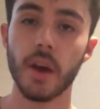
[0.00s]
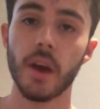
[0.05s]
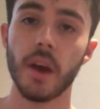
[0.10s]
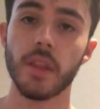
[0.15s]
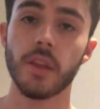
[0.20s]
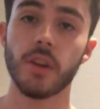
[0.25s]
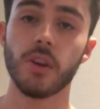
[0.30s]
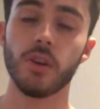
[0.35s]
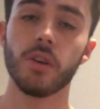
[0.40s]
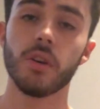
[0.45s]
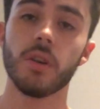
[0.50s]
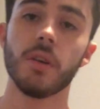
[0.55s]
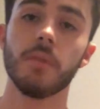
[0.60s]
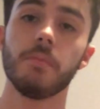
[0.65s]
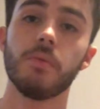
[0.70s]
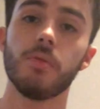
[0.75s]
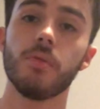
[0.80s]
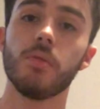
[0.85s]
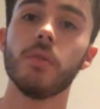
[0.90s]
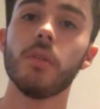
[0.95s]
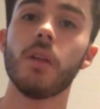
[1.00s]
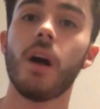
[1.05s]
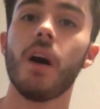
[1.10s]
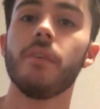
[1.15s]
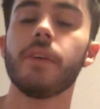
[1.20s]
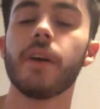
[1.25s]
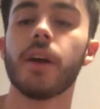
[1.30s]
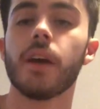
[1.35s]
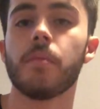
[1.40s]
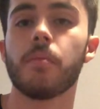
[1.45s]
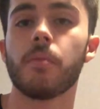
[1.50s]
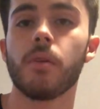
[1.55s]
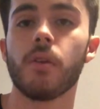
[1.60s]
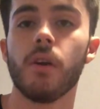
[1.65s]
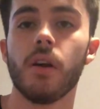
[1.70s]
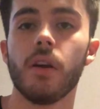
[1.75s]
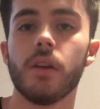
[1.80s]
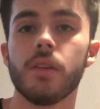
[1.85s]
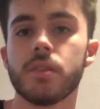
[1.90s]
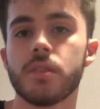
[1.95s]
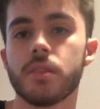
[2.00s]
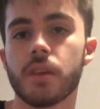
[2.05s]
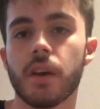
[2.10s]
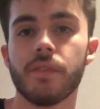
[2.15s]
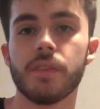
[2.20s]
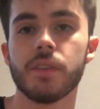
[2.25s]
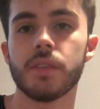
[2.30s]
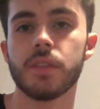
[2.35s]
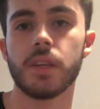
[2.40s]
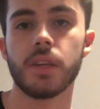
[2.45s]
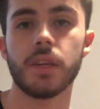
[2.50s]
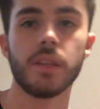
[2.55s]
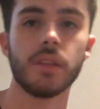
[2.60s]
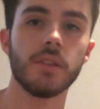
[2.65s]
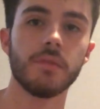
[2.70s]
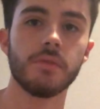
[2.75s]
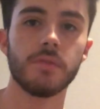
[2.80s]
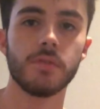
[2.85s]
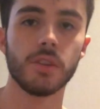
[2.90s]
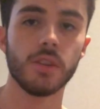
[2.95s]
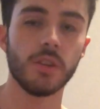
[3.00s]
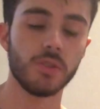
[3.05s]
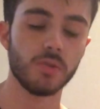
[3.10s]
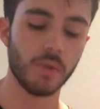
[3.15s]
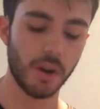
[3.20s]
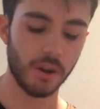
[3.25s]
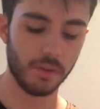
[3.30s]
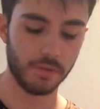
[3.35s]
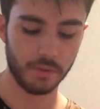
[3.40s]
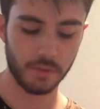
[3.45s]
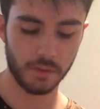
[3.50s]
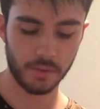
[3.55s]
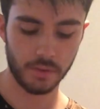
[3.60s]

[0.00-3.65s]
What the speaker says: And then you're going to pull off, hammer on 17th to the 12th.